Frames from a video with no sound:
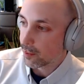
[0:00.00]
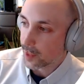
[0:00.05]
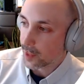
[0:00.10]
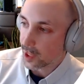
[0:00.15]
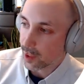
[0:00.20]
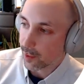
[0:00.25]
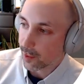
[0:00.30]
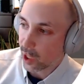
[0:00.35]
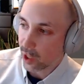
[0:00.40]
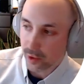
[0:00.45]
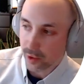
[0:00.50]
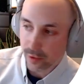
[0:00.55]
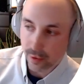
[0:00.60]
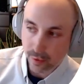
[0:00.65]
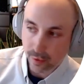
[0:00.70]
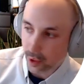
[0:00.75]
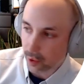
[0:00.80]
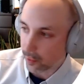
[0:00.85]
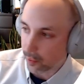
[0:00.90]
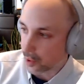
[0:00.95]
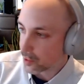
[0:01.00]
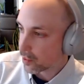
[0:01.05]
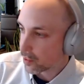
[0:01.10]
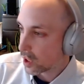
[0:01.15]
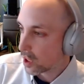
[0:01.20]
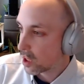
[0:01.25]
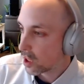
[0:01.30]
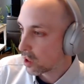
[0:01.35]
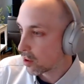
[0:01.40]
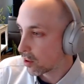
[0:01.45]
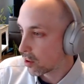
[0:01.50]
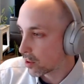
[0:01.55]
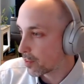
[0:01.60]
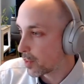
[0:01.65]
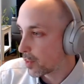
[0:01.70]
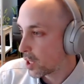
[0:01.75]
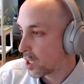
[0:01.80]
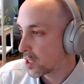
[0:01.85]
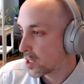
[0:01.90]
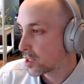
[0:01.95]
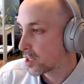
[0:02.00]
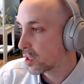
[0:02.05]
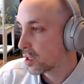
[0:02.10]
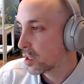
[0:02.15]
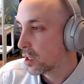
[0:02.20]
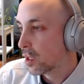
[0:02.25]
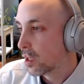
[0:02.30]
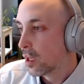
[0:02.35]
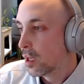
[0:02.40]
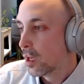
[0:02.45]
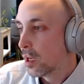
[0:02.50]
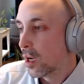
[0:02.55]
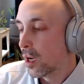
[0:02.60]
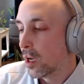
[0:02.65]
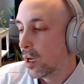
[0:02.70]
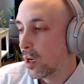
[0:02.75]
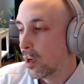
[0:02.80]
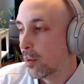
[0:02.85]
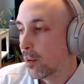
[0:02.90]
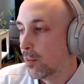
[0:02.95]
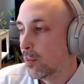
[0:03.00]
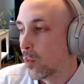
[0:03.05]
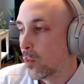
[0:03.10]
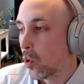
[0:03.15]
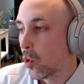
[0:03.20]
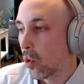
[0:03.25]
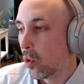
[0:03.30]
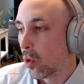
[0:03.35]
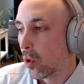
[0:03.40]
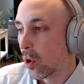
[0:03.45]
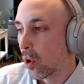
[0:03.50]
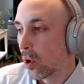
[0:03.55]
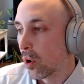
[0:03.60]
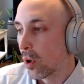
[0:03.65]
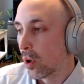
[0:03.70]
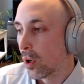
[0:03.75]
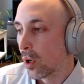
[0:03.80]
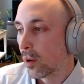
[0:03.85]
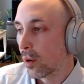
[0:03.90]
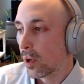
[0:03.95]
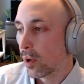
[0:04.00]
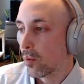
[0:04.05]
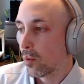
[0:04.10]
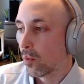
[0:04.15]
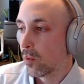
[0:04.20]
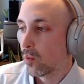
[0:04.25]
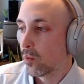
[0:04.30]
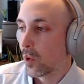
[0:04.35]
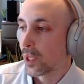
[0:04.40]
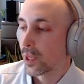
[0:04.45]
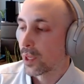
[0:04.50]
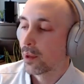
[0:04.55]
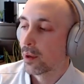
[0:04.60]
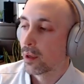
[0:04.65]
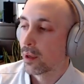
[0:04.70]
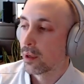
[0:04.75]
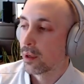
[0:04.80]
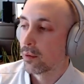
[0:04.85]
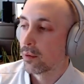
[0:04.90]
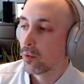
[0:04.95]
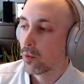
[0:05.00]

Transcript: amounts we want to withdraw or deposit, or the